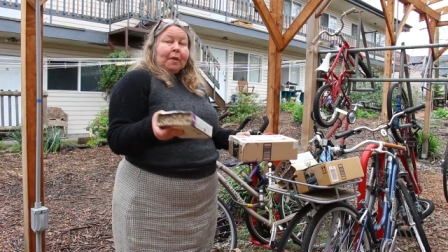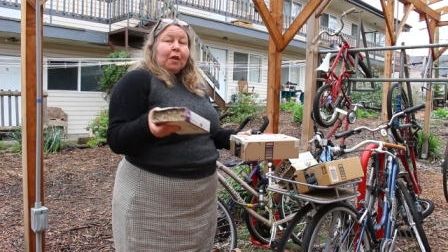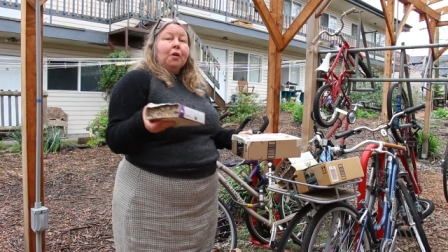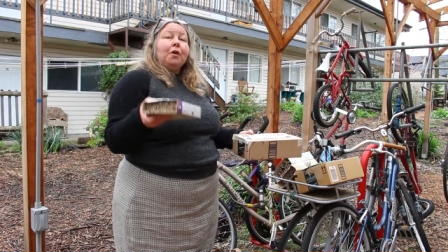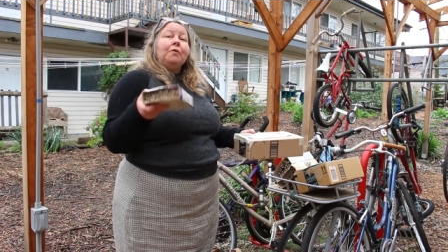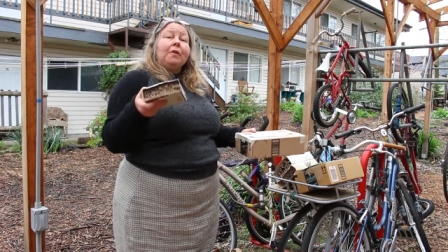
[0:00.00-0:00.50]

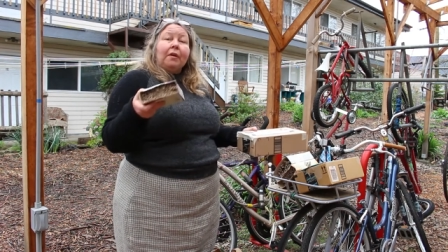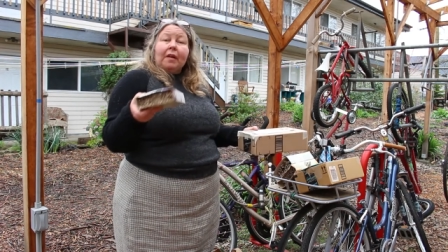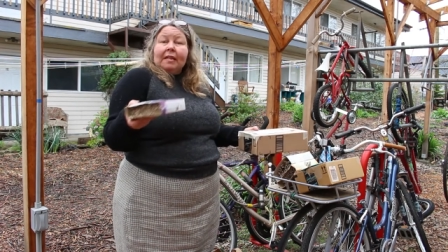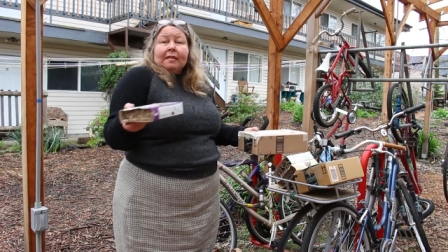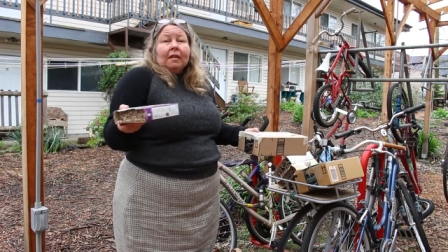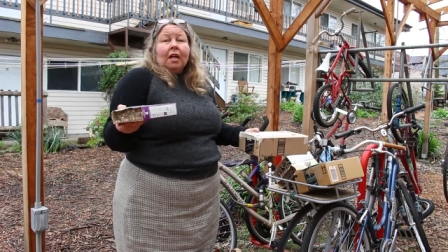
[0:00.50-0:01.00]
you know, there
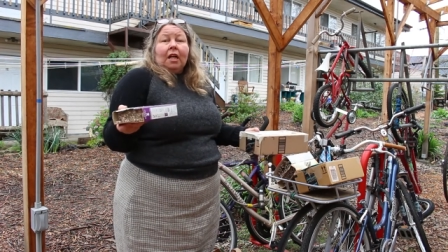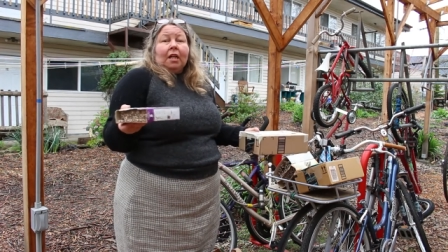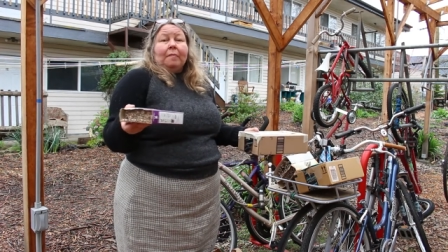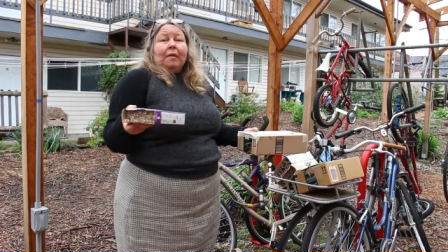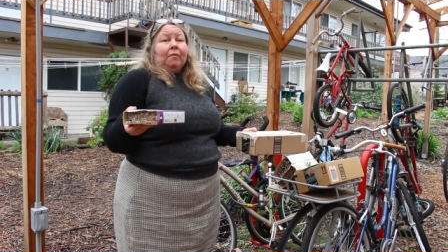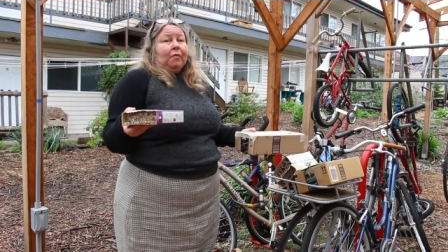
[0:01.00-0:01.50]
is an
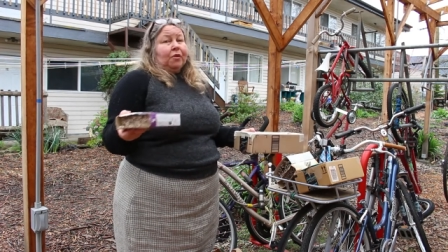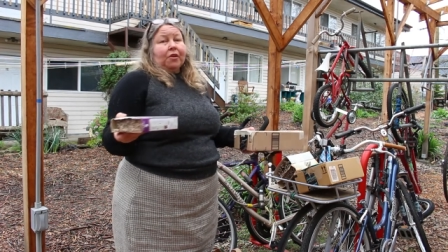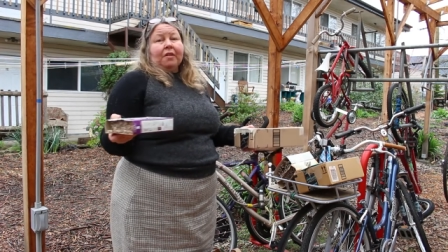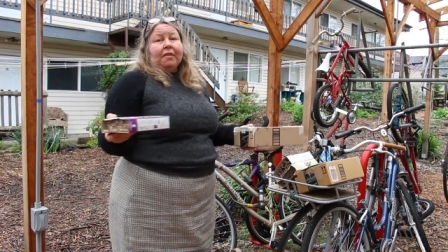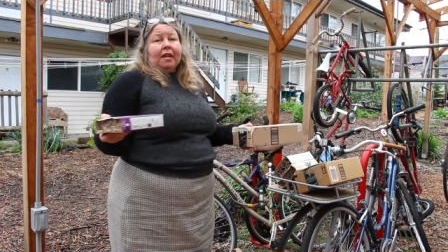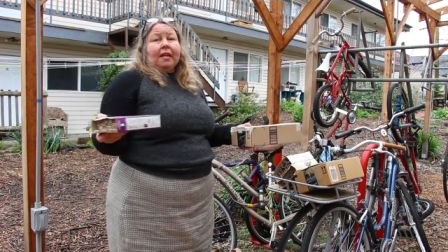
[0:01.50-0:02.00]
argument, which
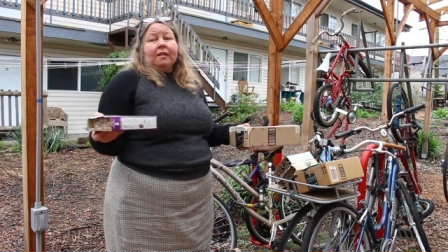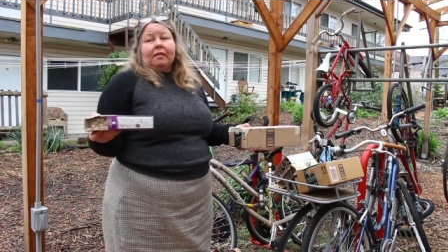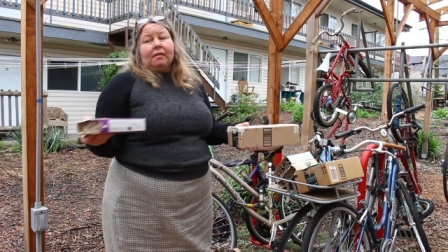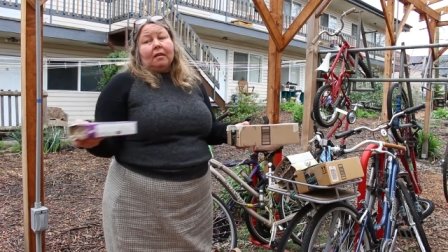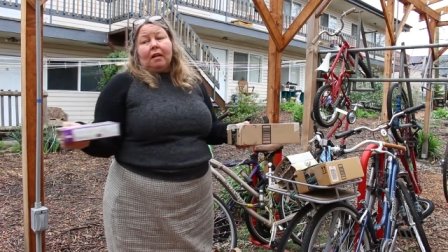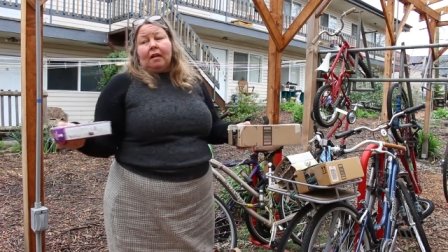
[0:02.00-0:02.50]
I think
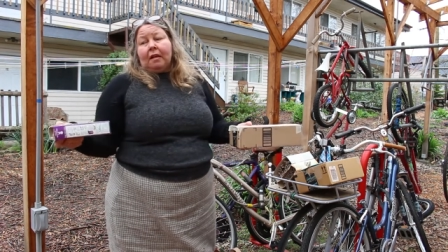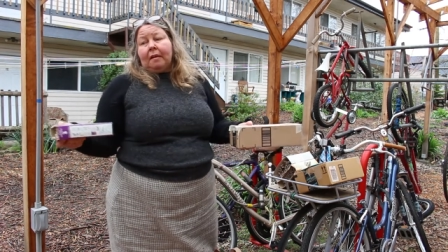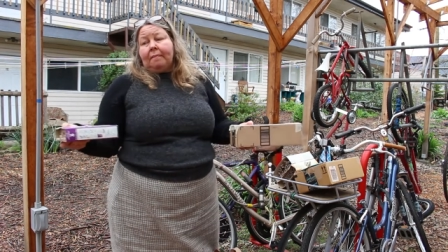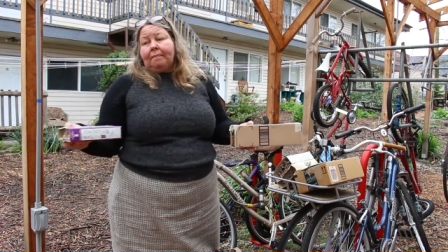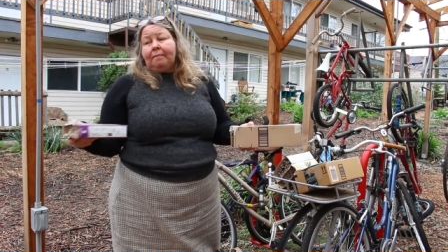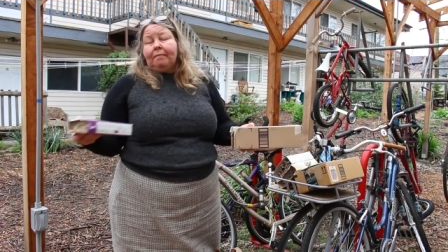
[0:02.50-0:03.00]
is
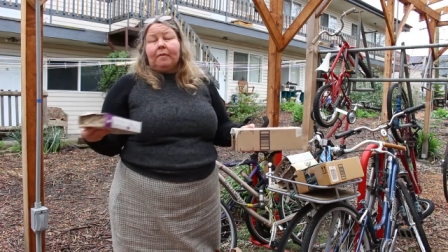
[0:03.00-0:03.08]
um,